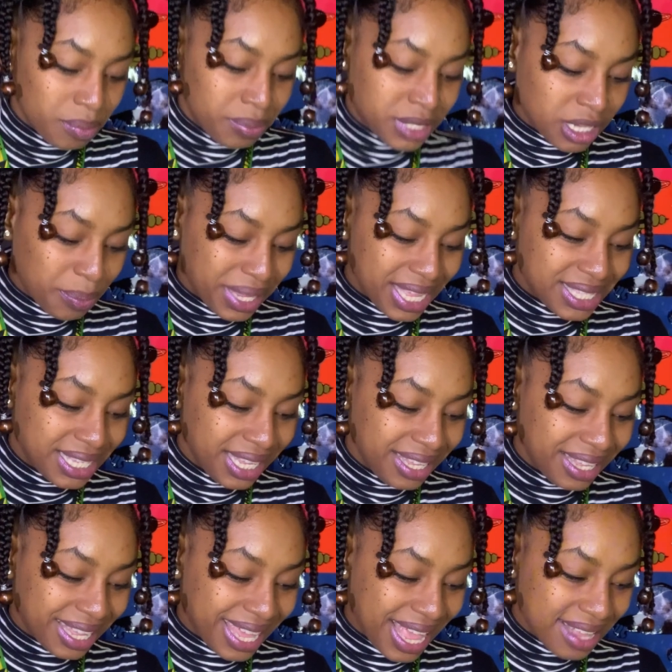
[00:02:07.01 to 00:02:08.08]
So I'm getting
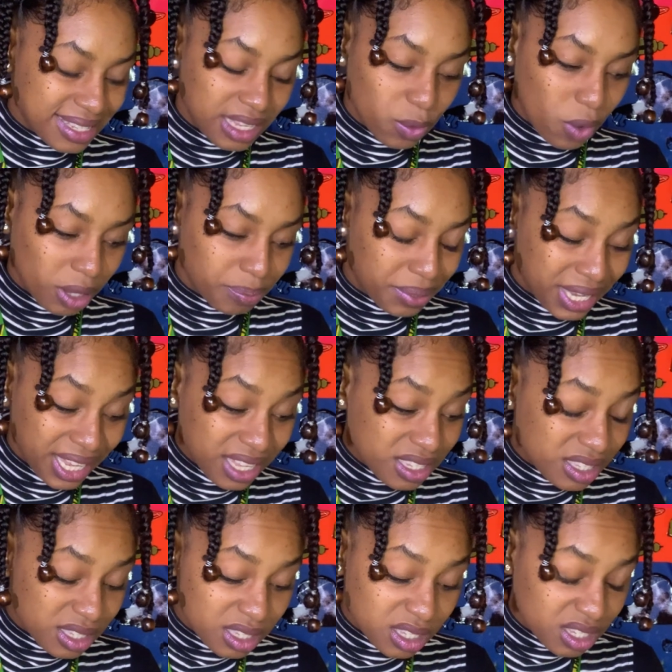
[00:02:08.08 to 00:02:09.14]
you can't stay one
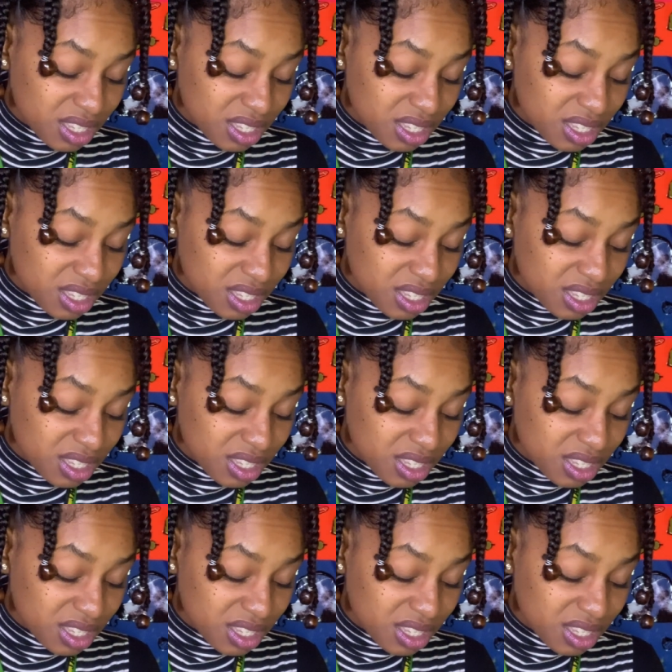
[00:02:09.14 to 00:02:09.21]
place.